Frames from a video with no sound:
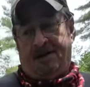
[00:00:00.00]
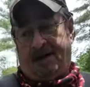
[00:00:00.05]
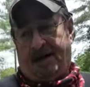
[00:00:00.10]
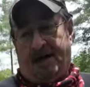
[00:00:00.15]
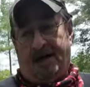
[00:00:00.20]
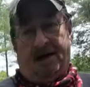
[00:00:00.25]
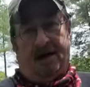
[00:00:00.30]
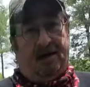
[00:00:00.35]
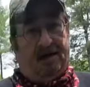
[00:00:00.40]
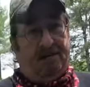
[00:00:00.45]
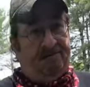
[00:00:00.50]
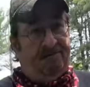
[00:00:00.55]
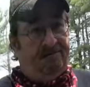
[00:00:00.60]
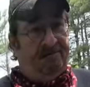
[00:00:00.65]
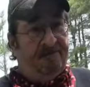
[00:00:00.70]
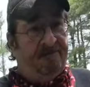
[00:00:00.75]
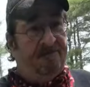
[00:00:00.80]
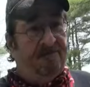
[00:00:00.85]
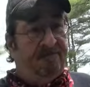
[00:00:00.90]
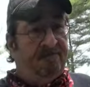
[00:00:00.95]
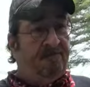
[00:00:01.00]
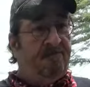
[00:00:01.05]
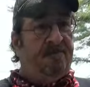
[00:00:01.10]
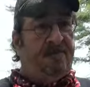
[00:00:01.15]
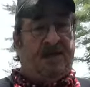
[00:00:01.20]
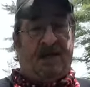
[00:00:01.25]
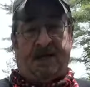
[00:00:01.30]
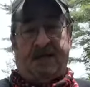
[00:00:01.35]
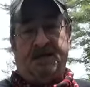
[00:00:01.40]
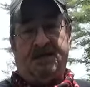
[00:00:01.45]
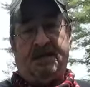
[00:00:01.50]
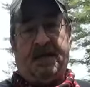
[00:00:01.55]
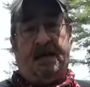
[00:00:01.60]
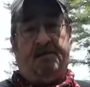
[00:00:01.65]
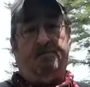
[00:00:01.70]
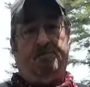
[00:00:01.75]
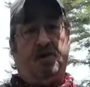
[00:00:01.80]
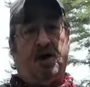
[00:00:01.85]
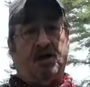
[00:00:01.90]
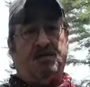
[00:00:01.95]
Um, like I
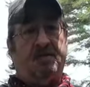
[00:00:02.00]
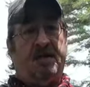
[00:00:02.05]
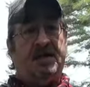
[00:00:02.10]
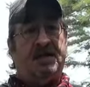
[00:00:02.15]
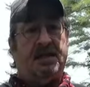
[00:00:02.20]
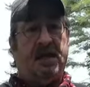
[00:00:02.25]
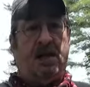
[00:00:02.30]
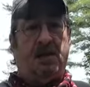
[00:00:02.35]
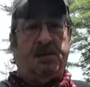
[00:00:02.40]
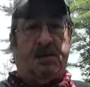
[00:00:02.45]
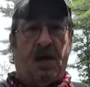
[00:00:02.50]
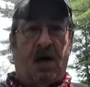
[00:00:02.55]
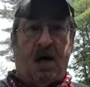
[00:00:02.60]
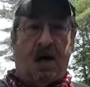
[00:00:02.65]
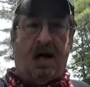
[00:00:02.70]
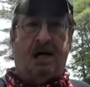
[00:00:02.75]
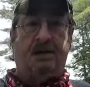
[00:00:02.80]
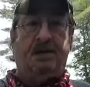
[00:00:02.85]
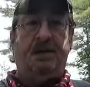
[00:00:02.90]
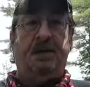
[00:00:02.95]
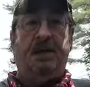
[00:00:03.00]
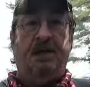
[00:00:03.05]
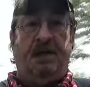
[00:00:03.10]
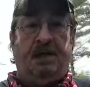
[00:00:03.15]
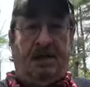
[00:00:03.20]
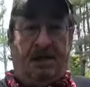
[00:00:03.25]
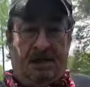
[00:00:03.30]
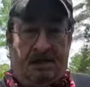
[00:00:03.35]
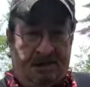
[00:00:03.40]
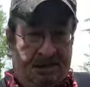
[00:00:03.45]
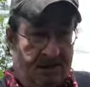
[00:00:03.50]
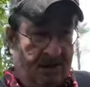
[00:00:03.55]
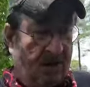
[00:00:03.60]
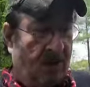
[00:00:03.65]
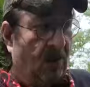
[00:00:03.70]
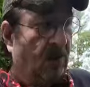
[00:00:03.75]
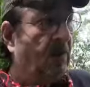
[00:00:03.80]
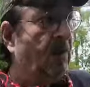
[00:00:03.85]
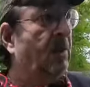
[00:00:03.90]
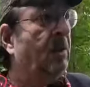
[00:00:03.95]
said, brush myself off, you
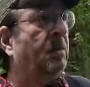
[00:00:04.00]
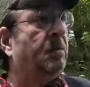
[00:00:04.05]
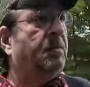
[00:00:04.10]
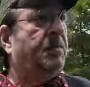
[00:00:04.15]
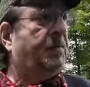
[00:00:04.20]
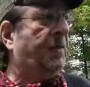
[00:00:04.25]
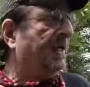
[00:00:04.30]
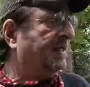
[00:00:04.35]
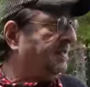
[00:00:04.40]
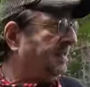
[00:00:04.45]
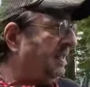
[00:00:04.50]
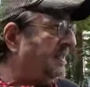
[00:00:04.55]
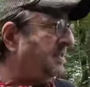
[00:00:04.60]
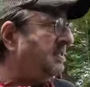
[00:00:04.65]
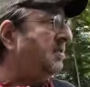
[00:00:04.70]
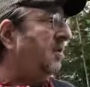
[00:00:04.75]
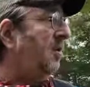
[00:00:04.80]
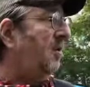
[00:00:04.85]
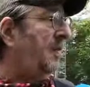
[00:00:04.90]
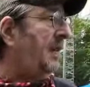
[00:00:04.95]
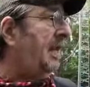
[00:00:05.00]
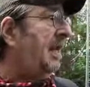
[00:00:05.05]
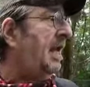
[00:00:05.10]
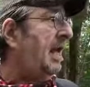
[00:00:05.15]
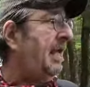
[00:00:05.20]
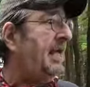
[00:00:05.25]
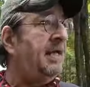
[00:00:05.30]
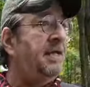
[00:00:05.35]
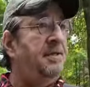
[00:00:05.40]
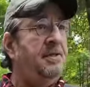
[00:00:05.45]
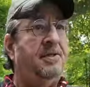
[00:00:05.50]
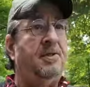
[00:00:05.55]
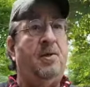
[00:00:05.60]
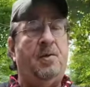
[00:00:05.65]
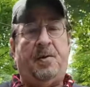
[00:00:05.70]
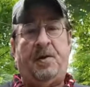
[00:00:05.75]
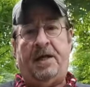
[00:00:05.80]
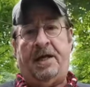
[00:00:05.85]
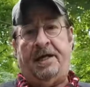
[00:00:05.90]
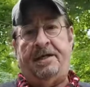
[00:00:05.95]
know, fix it so that I can do
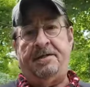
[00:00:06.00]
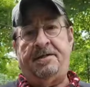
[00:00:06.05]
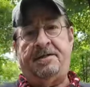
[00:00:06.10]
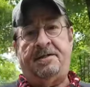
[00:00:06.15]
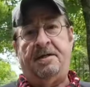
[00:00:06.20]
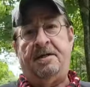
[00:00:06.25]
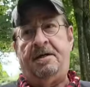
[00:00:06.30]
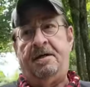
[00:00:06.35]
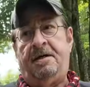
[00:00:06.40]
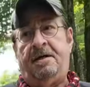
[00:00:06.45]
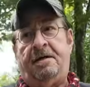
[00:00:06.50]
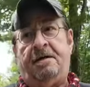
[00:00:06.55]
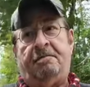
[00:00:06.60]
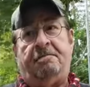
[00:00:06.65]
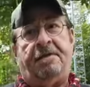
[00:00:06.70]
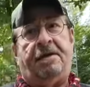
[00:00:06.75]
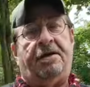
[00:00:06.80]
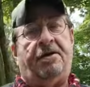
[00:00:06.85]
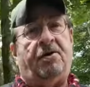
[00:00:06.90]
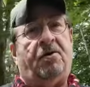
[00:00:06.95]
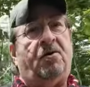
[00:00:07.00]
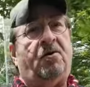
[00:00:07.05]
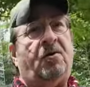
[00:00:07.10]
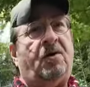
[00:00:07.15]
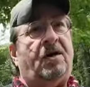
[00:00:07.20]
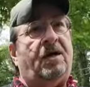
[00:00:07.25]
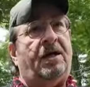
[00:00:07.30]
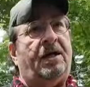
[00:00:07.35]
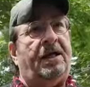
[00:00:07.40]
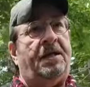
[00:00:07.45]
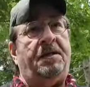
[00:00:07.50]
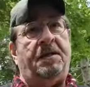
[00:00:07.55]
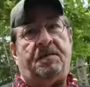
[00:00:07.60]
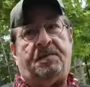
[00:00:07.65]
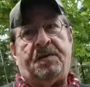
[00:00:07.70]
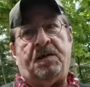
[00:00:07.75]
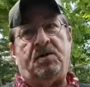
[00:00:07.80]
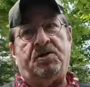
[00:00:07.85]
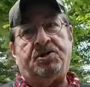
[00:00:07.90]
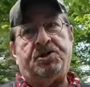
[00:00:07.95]
things, you know, uh, in the
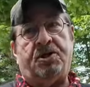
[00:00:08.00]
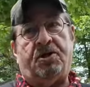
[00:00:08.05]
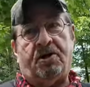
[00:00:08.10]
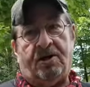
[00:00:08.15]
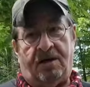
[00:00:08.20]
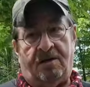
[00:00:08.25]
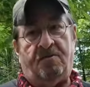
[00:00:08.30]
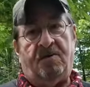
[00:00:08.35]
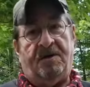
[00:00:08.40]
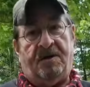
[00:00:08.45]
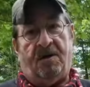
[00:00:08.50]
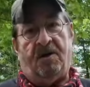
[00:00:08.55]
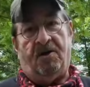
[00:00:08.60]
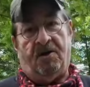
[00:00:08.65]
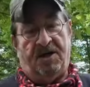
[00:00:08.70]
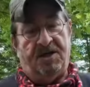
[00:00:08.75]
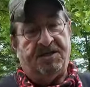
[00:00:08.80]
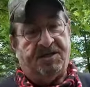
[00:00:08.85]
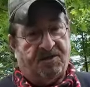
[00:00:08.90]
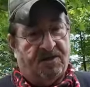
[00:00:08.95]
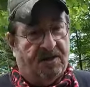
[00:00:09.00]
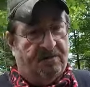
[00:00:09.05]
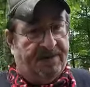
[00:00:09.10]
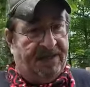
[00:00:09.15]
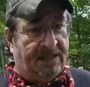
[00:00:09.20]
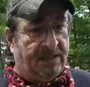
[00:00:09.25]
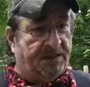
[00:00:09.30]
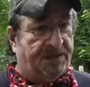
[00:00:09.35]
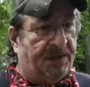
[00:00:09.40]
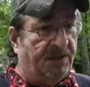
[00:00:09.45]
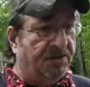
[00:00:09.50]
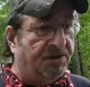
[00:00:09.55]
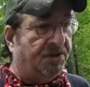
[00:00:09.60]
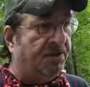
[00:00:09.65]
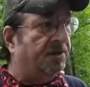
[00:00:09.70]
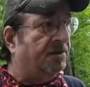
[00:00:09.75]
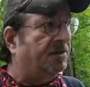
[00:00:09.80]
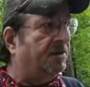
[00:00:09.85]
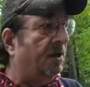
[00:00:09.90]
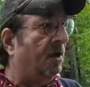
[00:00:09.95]
future, and there is going to be a
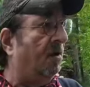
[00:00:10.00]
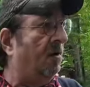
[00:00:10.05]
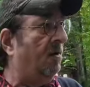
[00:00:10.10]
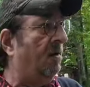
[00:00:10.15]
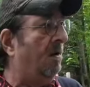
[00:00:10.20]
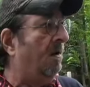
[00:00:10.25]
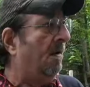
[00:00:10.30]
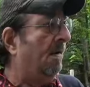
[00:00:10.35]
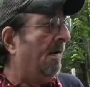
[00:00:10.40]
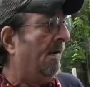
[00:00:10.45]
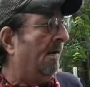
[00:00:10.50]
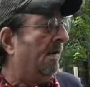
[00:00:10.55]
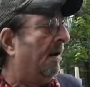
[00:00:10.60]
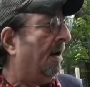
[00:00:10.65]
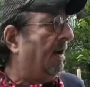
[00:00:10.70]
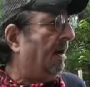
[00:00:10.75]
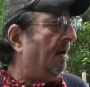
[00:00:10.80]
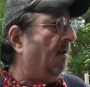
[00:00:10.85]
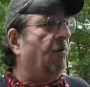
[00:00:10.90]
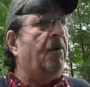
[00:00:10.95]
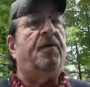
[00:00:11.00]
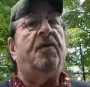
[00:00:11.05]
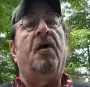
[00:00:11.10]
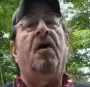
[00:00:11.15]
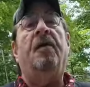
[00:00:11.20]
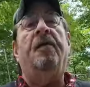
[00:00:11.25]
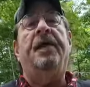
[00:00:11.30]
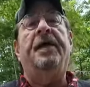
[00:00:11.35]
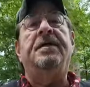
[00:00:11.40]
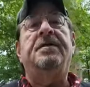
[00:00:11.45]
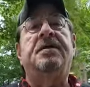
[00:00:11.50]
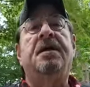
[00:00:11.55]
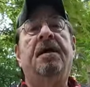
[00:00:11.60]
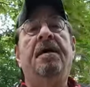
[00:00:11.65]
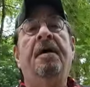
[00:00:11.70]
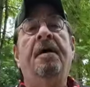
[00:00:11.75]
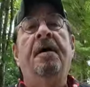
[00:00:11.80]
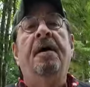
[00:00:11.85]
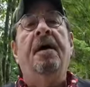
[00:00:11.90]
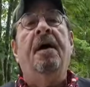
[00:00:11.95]
future, so, uh, with all this.
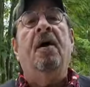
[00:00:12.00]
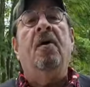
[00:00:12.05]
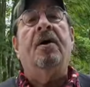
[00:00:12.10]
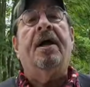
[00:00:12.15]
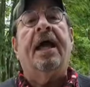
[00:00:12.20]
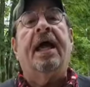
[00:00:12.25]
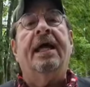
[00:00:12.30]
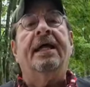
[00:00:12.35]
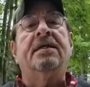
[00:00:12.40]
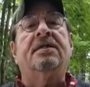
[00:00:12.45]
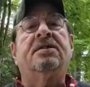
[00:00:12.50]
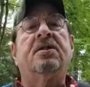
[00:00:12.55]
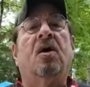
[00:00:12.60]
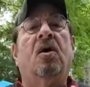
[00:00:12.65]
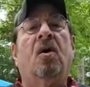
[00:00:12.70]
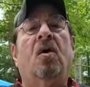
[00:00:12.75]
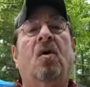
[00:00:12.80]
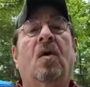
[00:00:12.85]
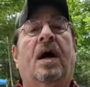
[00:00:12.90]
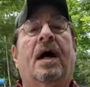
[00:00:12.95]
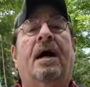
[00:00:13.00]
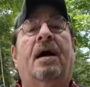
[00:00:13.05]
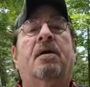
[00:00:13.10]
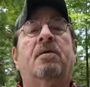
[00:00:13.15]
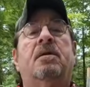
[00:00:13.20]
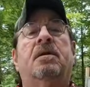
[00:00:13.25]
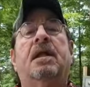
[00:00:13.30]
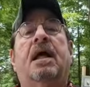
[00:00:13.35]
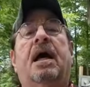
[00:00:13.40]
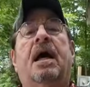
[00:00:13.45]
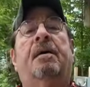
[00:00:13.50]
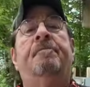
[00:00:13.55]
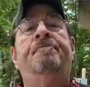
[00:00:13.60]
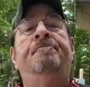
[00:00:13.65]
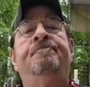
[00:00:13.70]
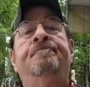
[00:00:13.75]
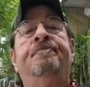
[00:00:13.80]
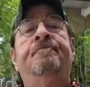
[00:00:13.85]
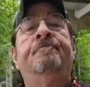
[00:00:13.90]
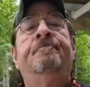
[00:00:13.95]
Okay, so I'll...
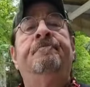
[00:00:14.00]
Um,